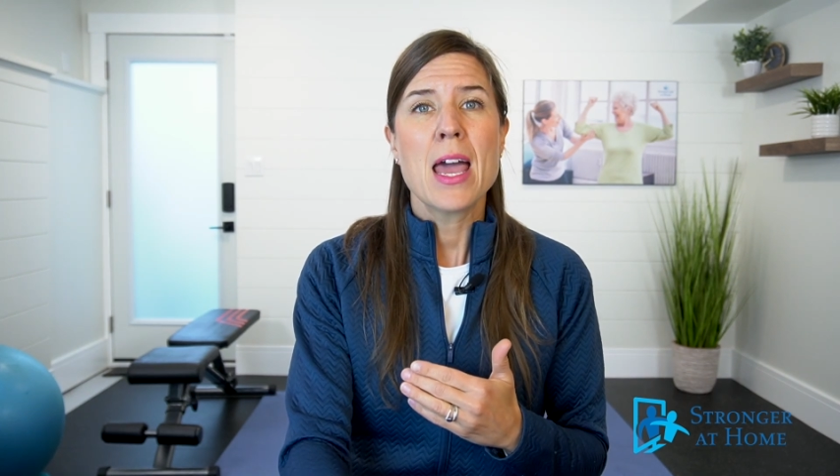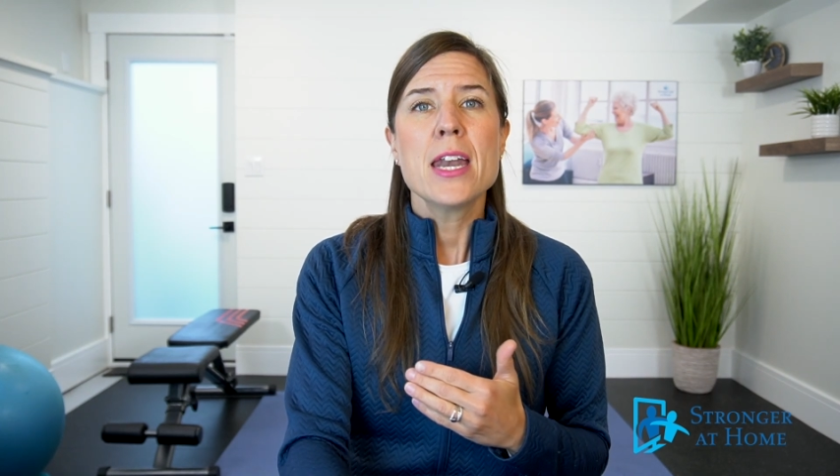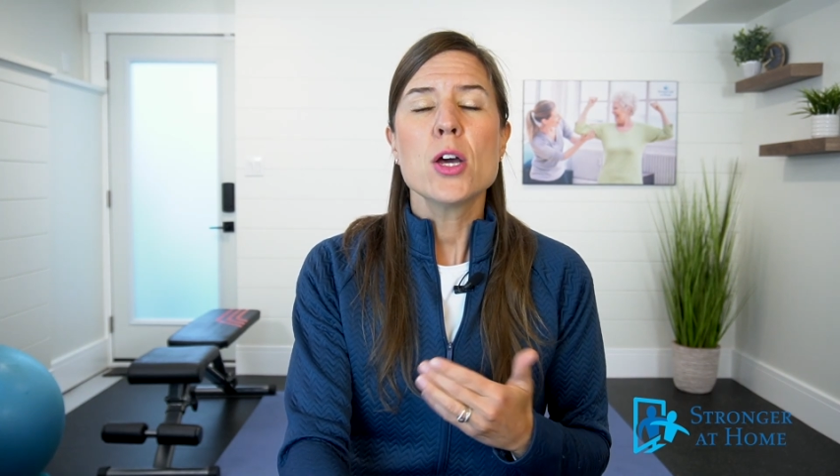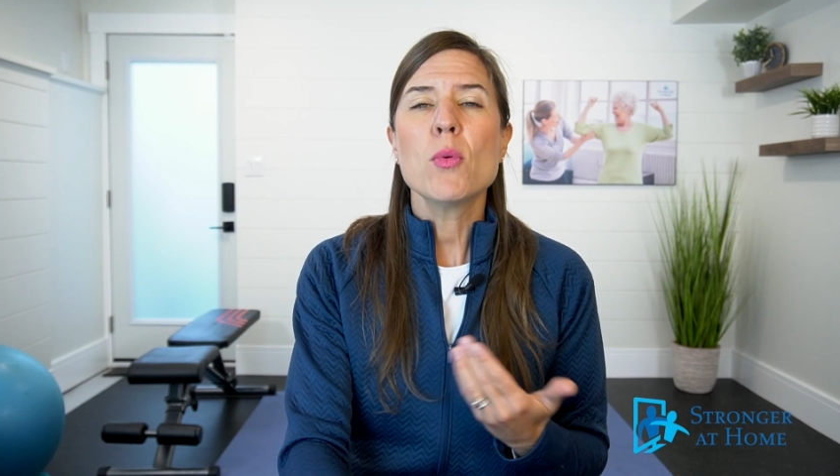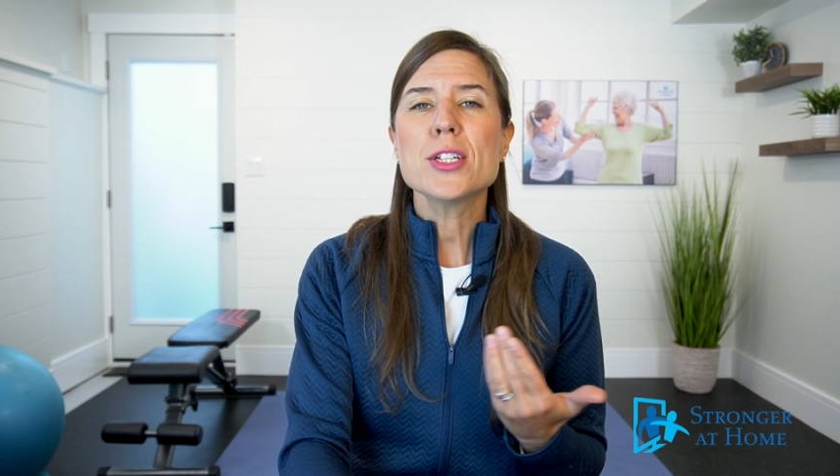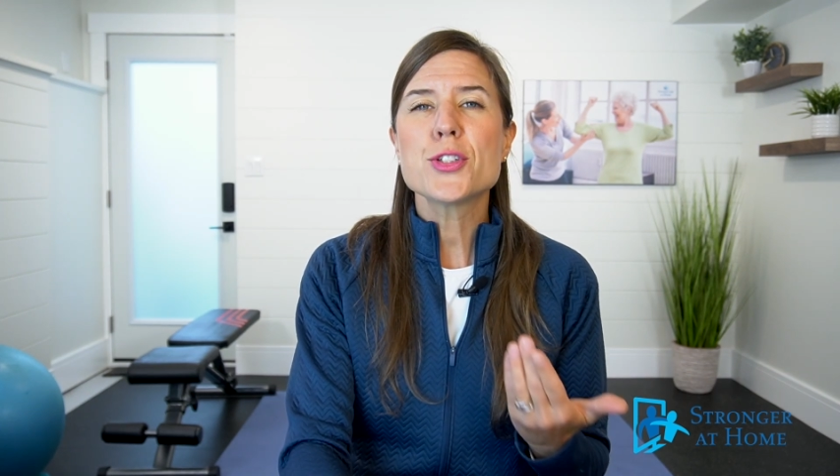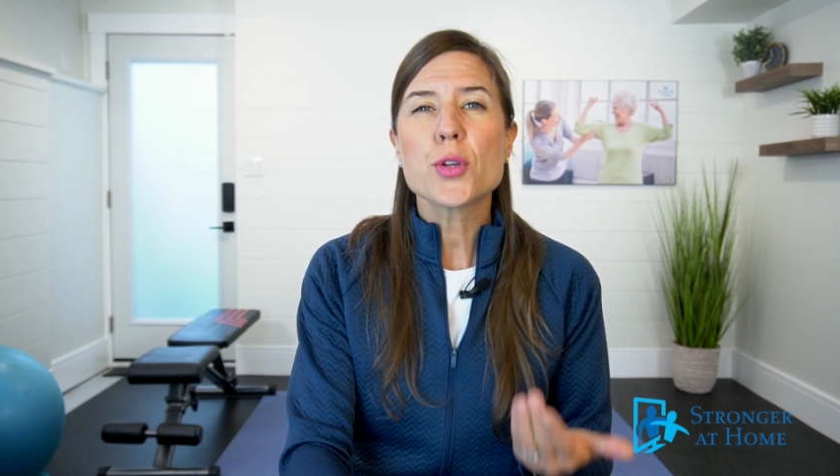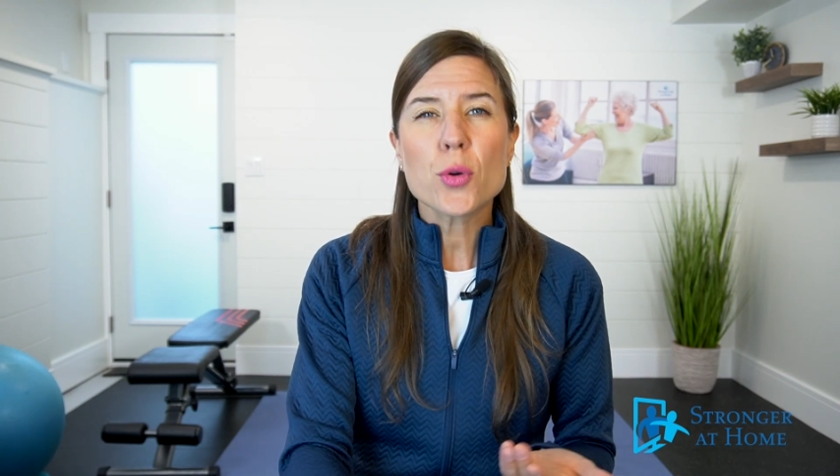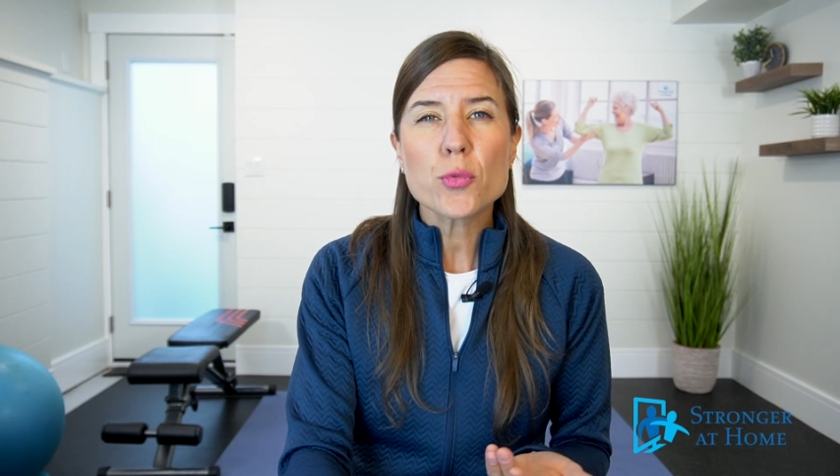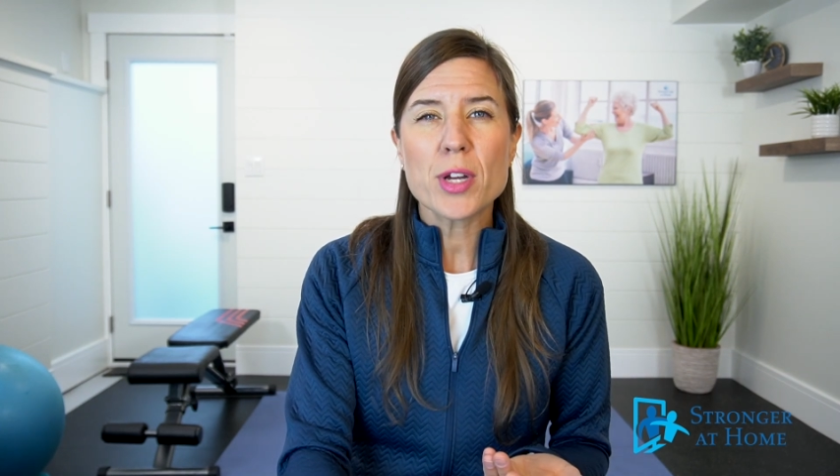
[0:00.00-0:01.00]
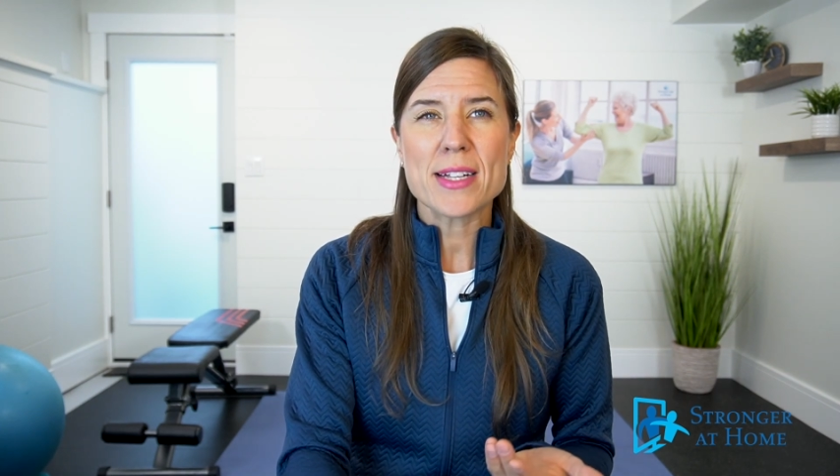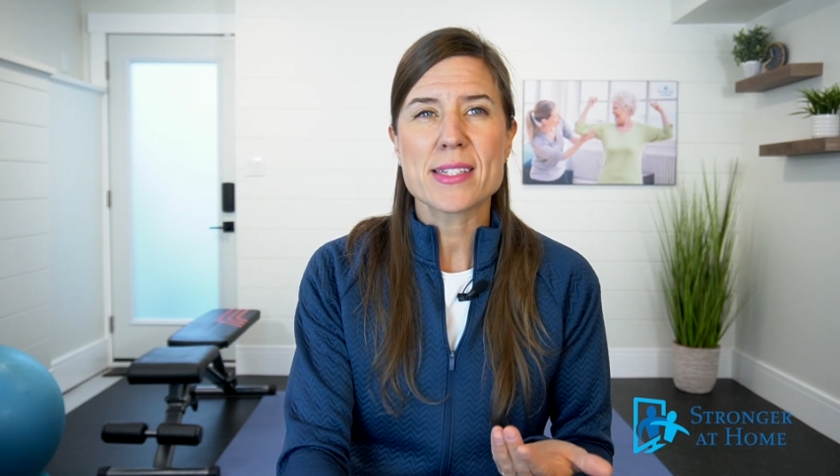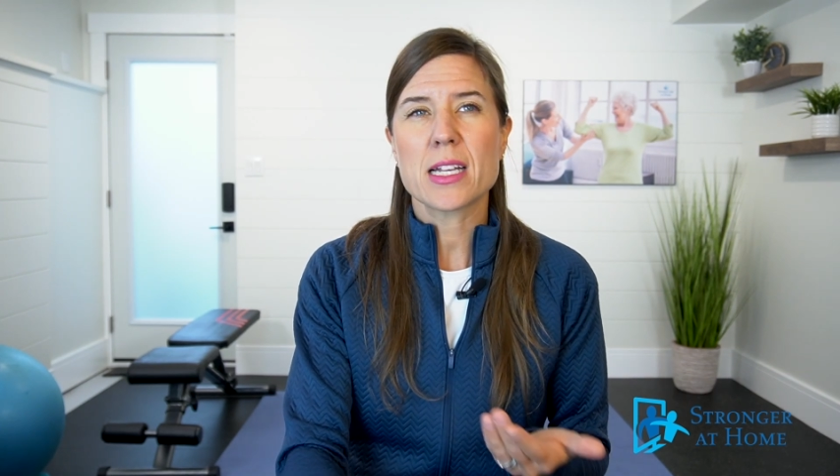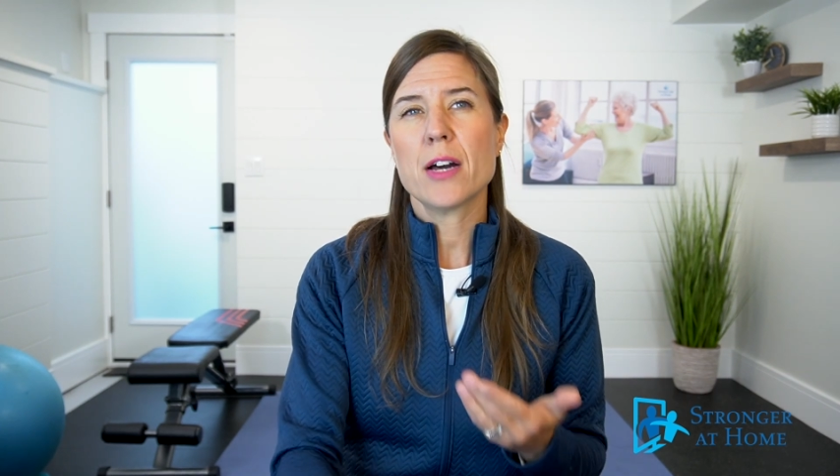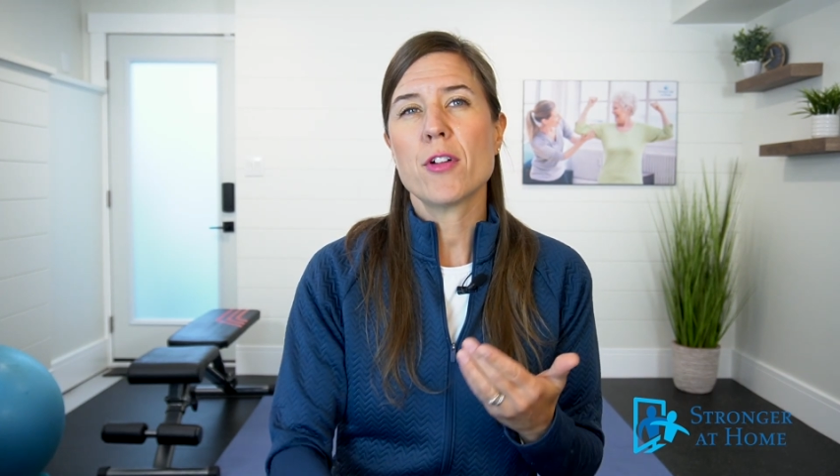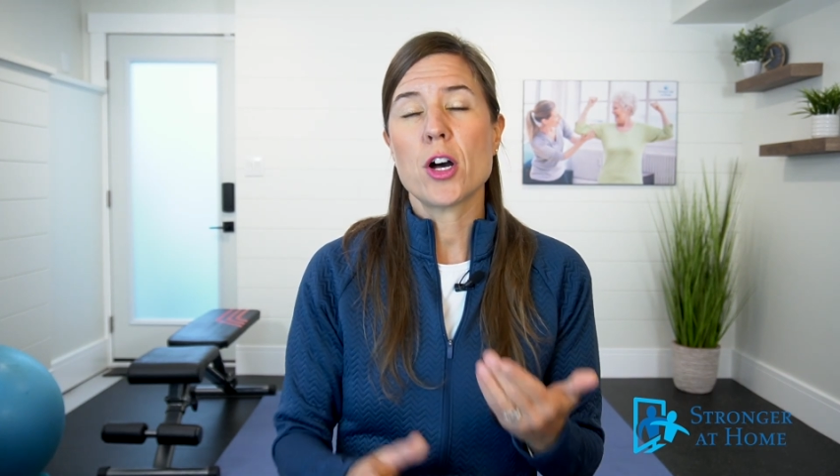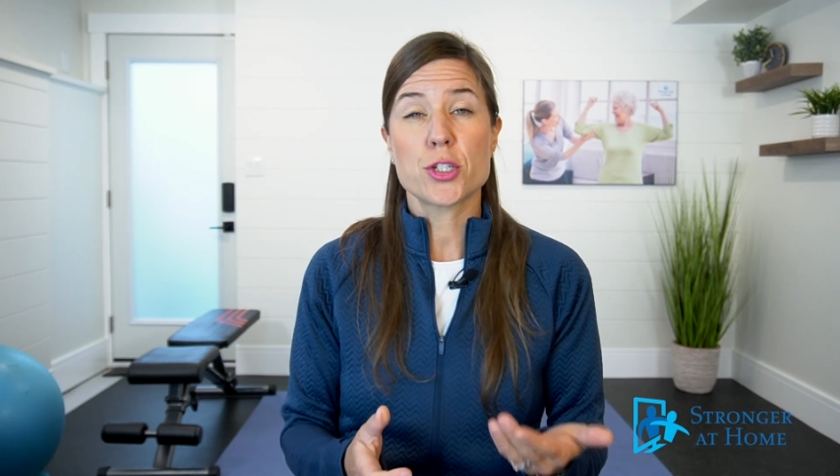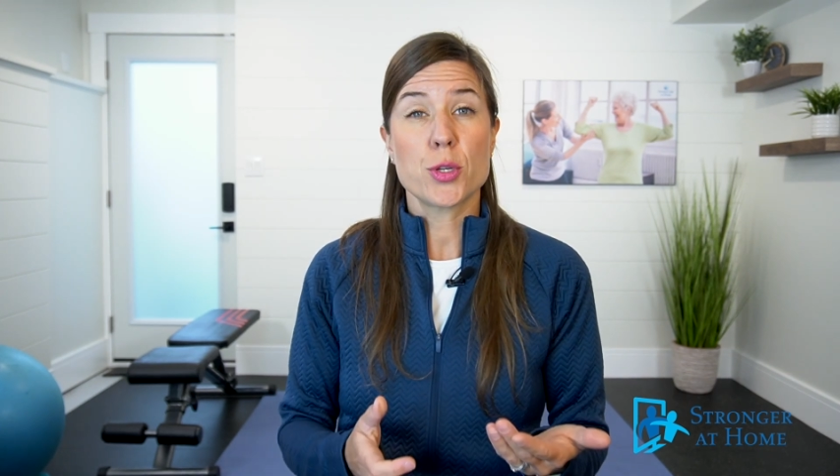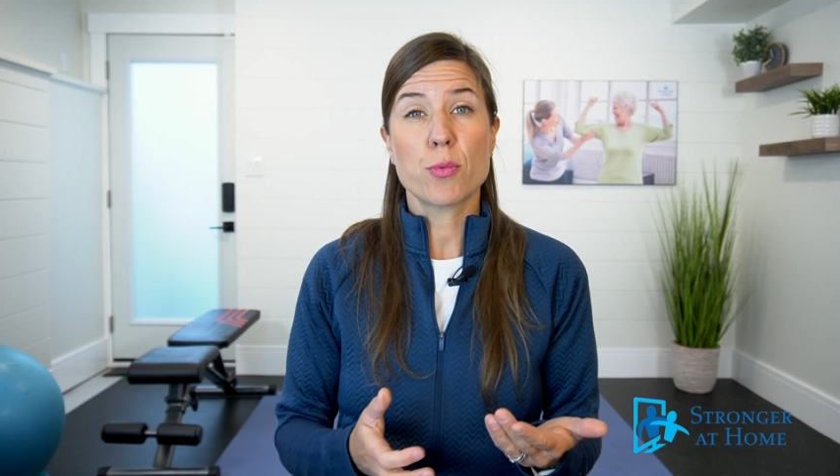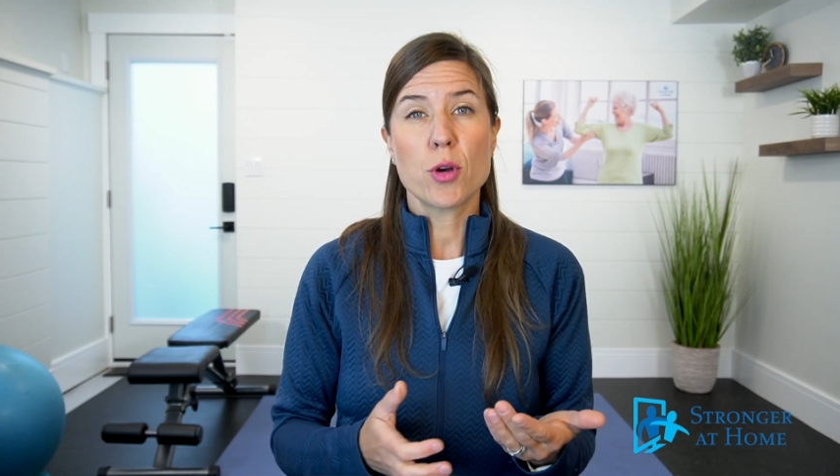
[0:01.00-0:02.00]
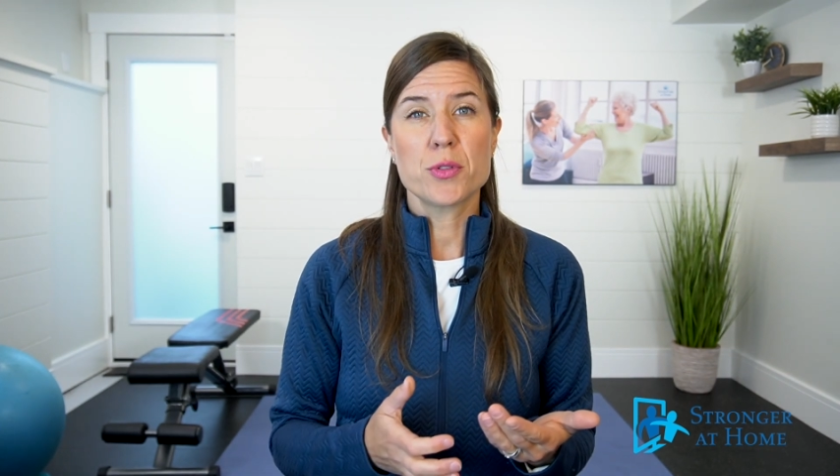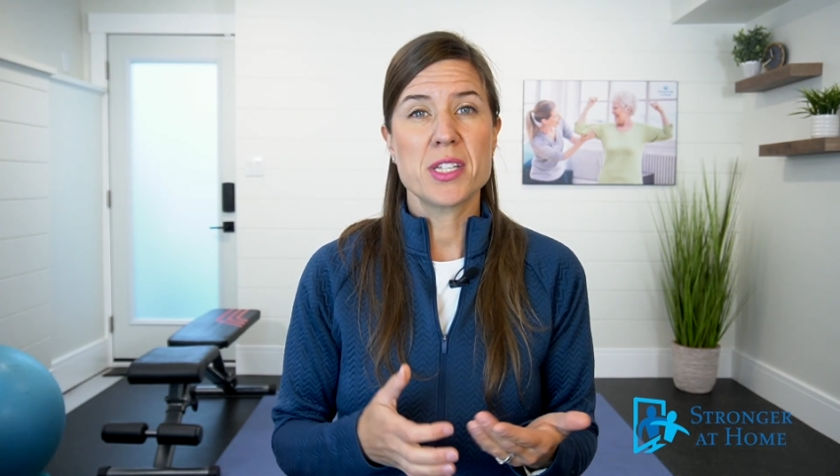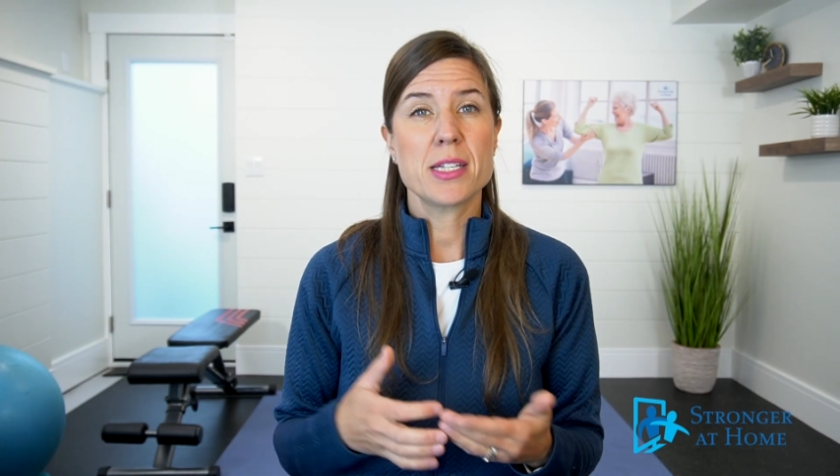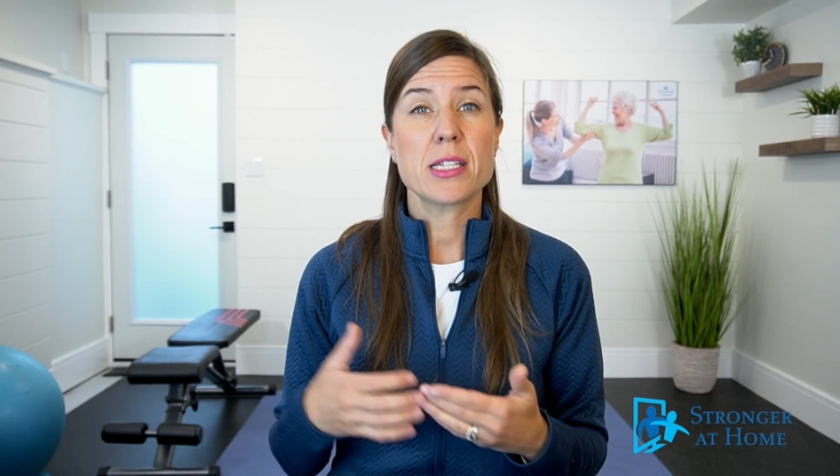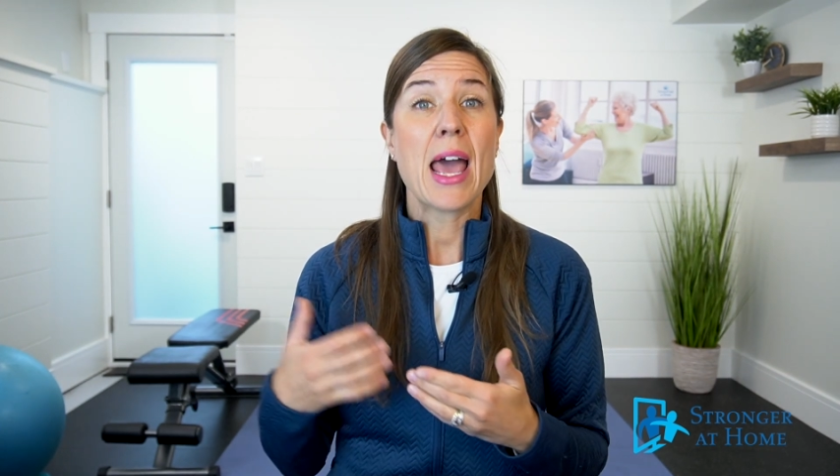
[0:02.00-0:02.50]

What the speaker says: Now, what's your risk of osteoporosis